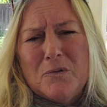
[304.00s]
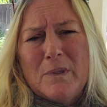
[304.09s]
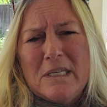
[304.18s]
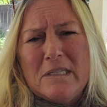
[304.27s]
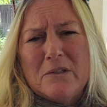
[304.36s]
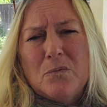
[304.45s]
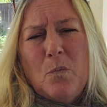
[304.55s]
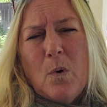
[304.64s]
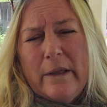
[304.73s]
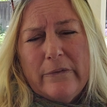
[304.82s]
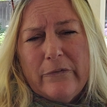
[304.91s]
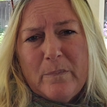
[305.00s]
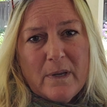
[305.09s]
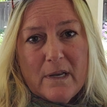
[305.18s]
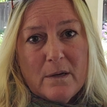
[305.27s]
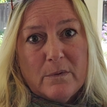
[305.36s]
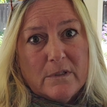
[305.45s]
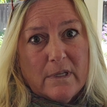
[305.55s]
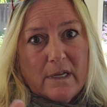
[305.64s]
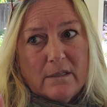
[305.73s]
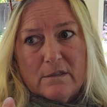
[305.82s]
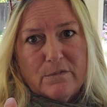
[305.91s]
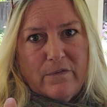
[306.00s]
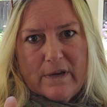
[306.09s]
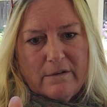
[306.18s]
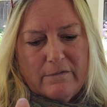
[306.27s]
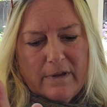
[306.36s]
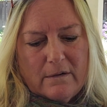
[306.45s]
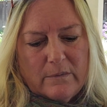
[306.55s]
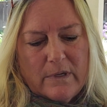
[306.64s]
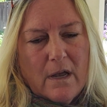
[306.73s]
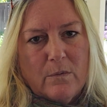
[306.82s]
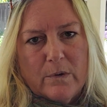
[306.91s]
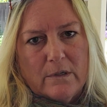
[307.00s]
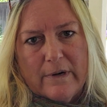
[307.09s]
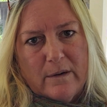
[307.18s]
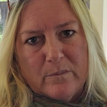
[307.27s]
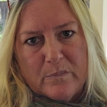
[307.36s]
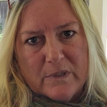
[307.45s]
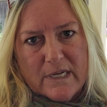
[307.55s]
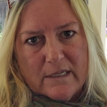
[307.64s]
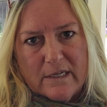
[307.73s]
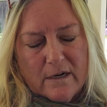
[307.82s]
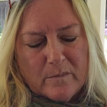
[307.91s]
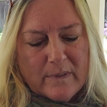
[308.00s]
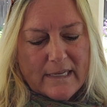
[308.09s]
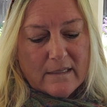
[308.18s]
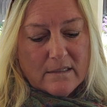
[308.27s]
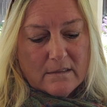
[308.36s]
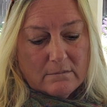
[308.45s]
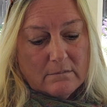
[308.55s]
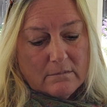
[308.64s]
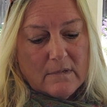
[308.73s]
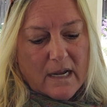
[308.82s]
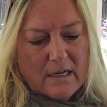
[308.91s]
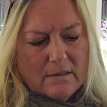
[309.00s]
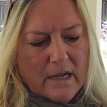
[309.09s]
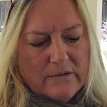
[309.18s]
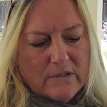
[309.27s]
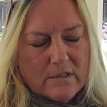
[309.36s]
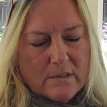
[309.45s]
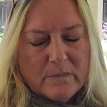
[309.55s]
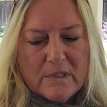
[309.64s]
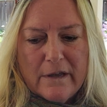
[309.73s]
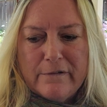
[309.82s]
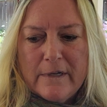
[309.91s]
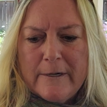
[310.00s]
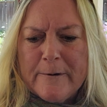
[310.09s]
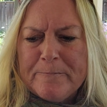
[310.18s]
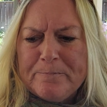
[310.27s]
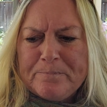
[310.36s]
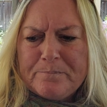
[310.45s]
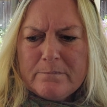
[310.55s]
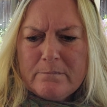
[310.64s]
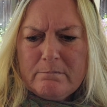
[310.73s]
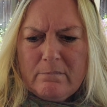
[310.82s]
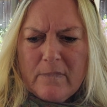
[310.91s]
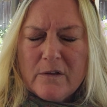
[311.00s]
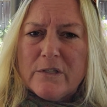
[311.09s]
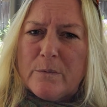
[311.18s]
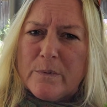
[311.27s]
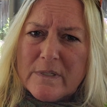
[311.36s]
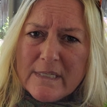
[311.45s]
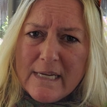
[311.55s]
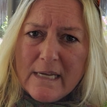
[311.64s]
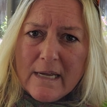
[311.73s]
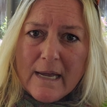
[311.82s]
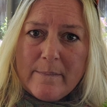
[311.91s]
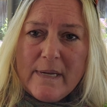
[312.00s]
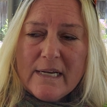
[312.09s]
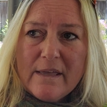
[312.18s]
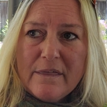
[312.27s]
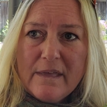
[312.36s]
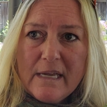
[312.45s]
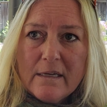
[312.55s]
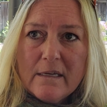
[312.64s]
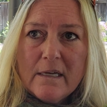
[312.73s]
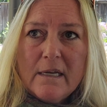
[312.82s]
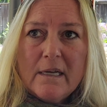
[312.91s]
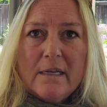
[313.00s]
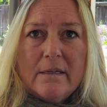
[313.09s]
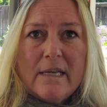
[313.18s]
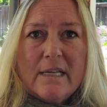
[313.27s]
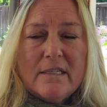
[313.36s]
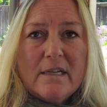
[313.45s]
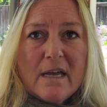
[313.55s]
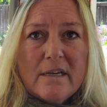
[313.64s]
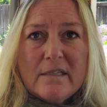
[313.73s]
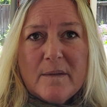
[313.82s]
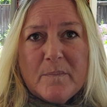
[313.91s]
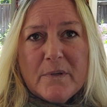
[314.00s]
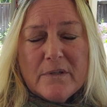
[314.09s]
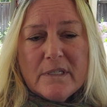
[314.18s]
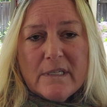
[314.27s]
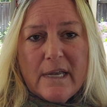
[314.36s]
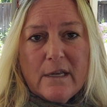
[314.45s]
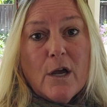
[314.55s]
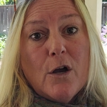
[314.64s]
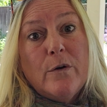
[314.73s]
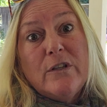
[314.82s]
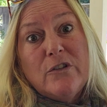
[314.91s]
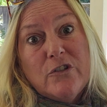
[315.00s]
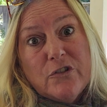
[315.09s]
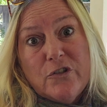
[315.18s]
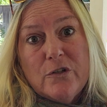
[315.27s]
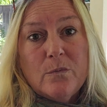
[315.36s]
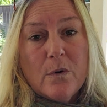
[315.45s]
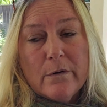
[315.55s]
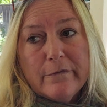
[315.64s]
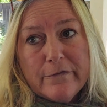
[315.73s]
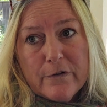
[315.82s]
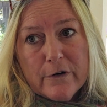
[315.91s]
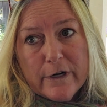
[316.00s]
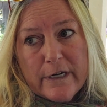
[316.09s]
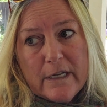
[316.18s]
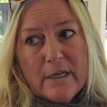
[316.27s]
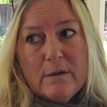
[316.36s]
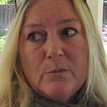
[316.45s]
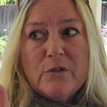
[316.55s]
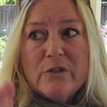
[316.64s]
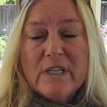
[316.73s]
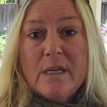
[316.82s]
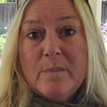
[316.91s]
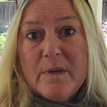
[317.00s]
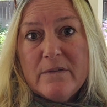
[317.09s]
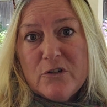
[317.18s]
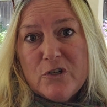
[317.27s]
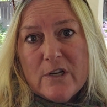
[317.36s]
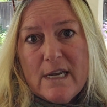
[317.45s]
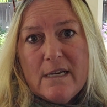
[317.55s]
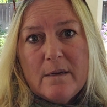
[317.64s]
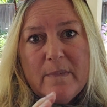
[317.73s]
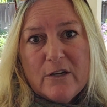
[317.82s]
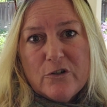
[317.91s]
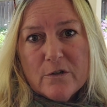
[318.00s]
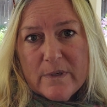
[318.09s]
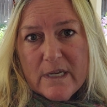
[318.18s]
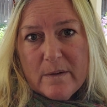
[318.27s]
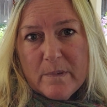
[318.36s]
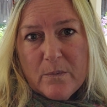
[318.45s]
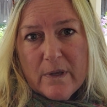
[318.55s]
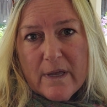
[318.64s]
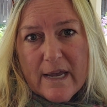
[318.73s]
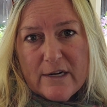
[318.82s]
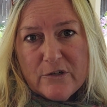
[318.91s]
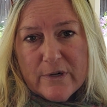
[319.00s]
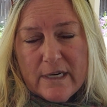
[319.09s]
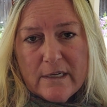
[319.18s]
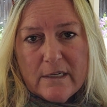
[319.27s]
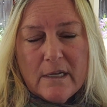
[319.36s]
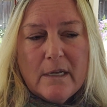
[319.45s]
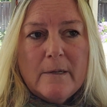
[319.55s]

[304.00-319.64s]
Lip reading: 26 once, but it was like this freak event. We all went around protecting our plants, and I lost some stuff. So we'll see. I mean, I think it's not as simple as saying, oh, it's just too warm for it and we'll just keep it in the shade and make sure we keep it well hydrated.